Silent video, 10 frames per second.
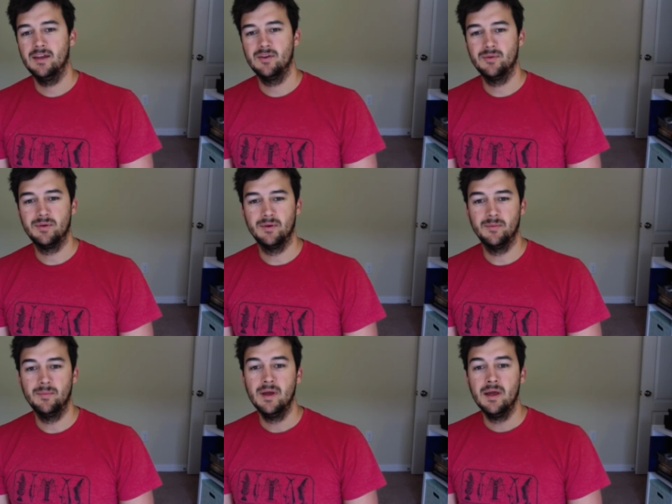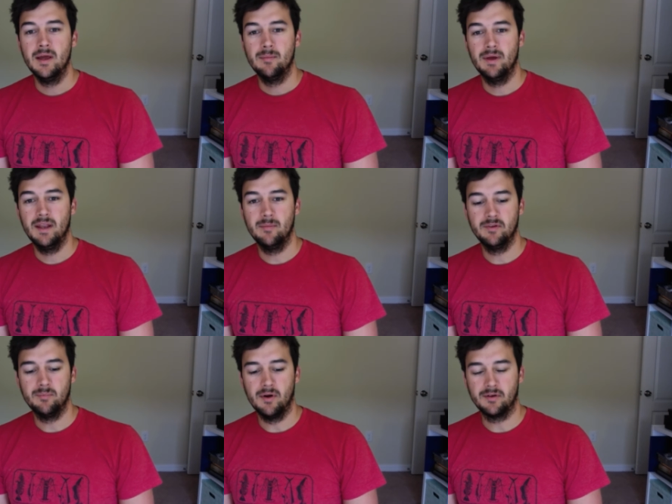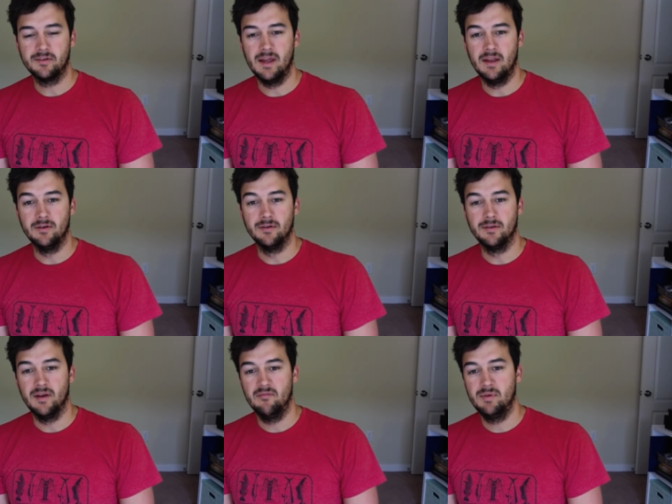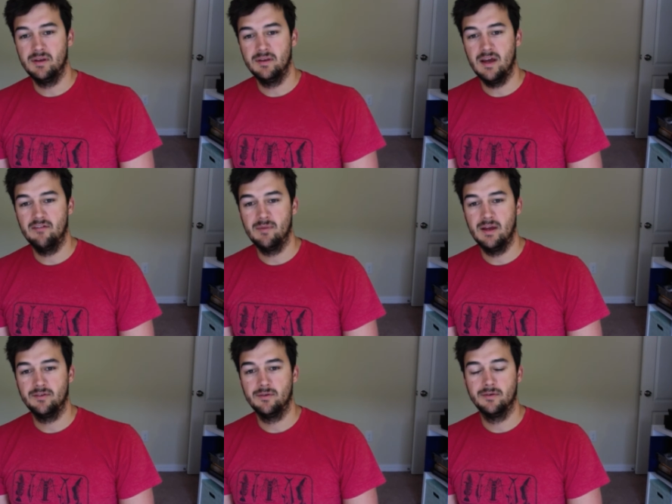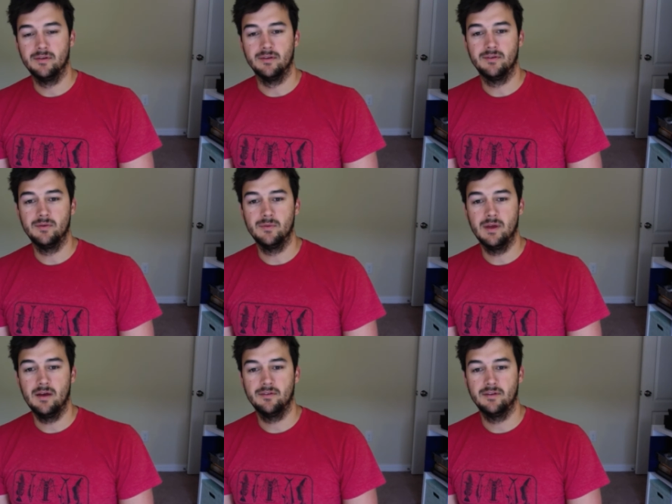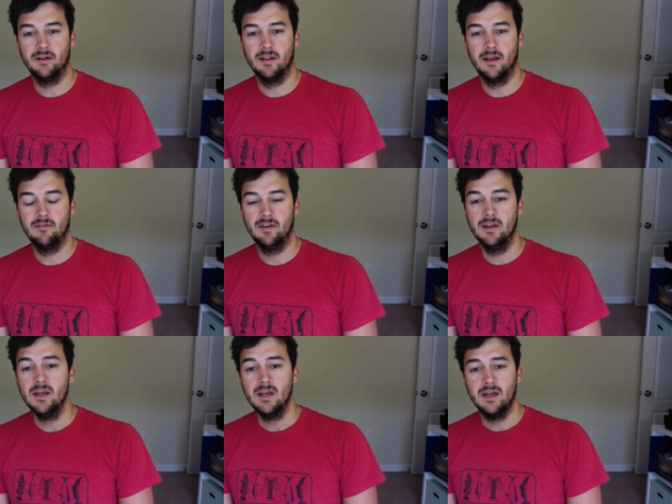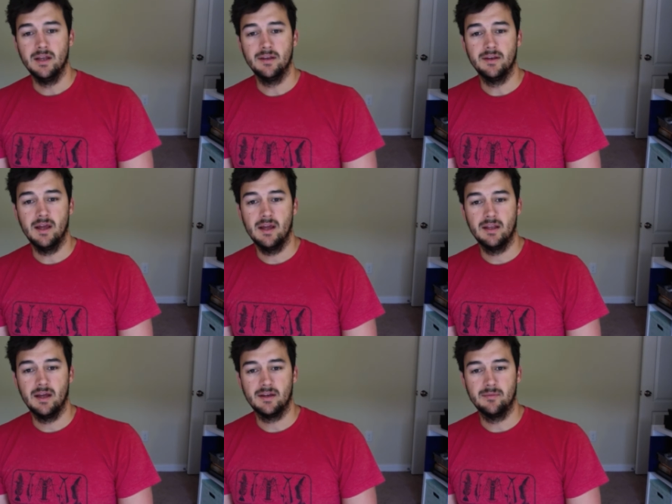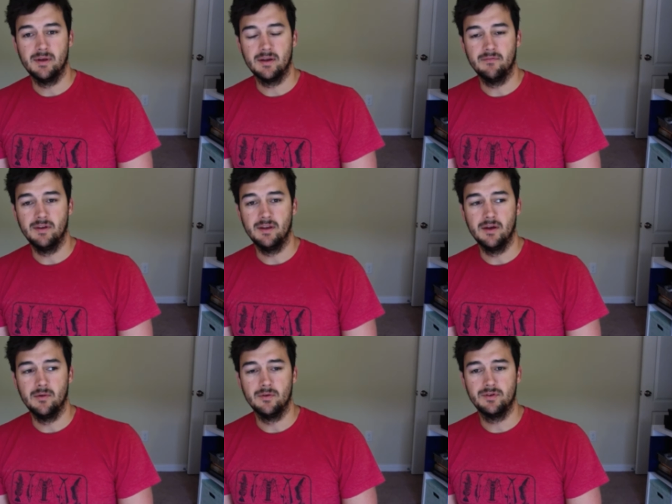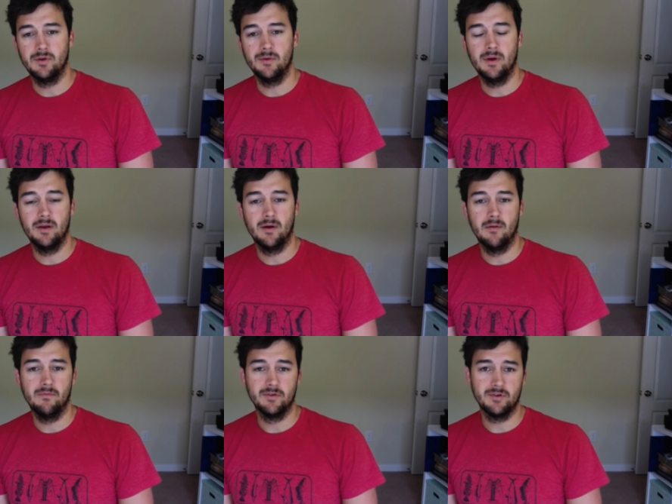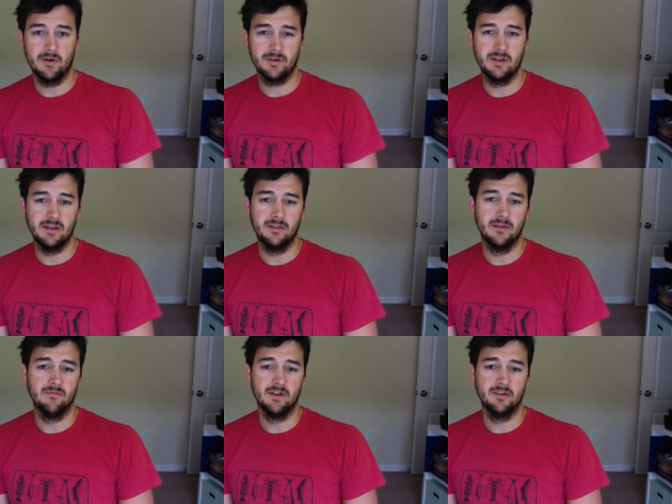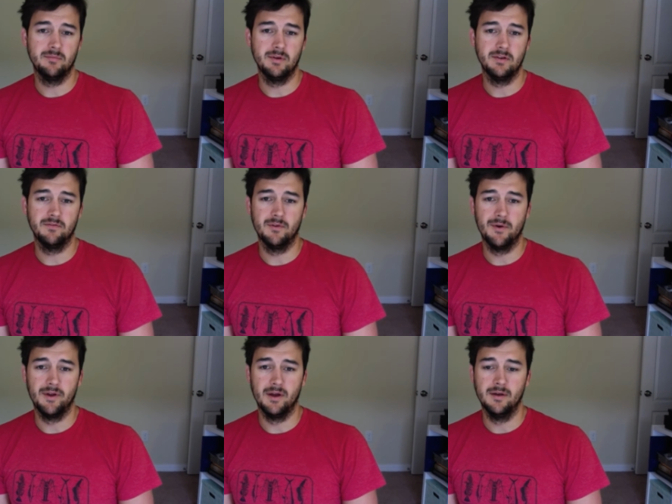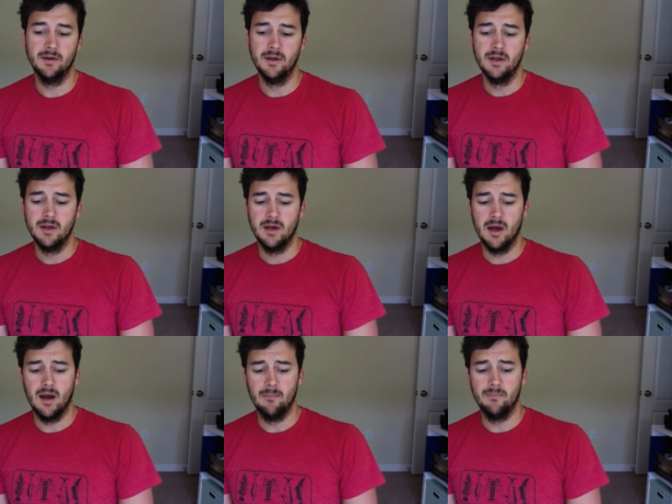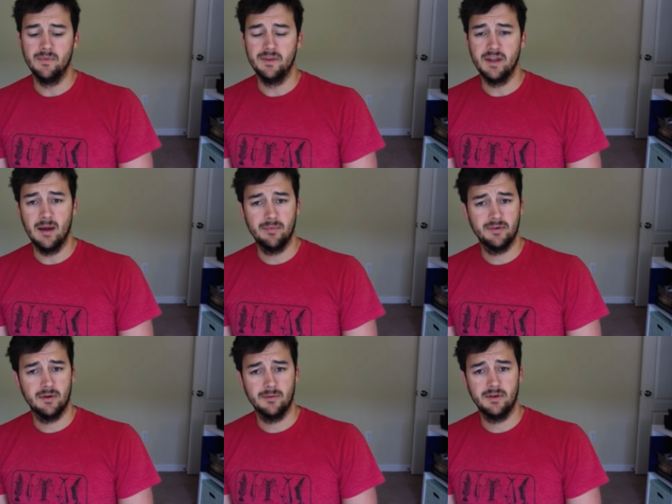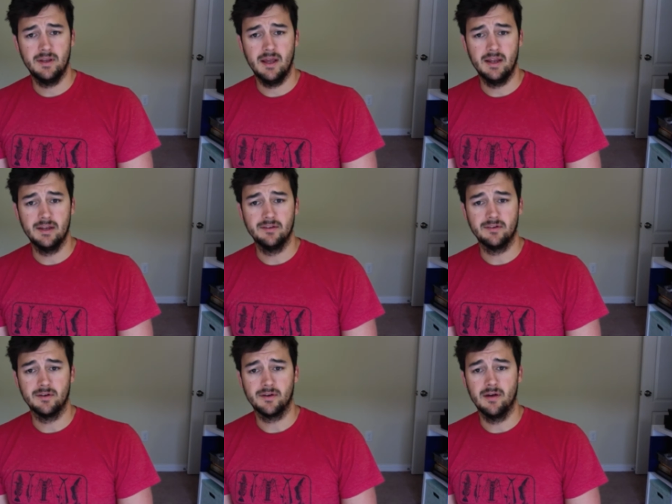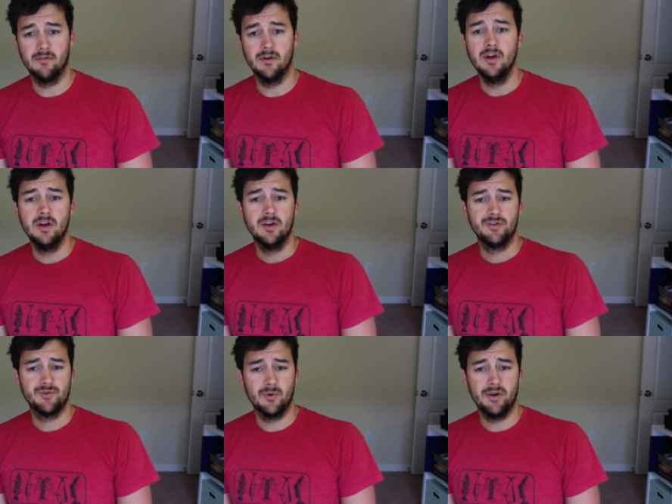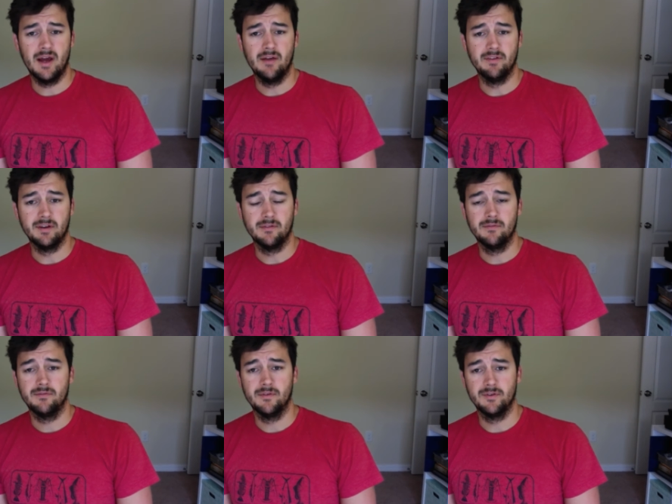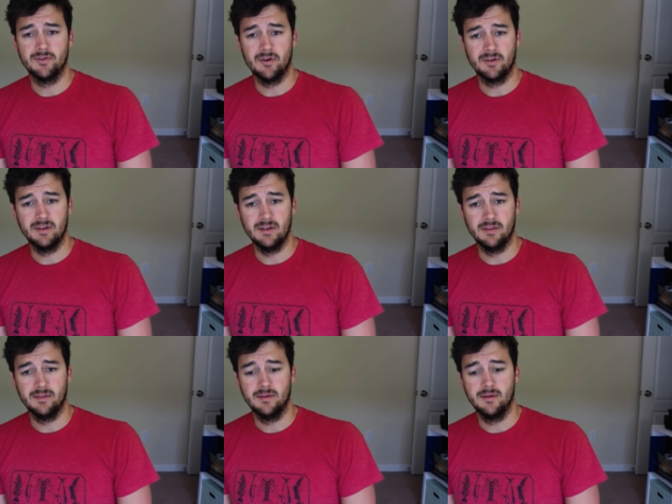YouTube, my name is Burke Sanders. I've been a dive master since 2011, and today I'd like to make a video to show you how to hunt for shark teeth in Venice Beach, Florida. The episode today is going to cover shore diving for shark teeth.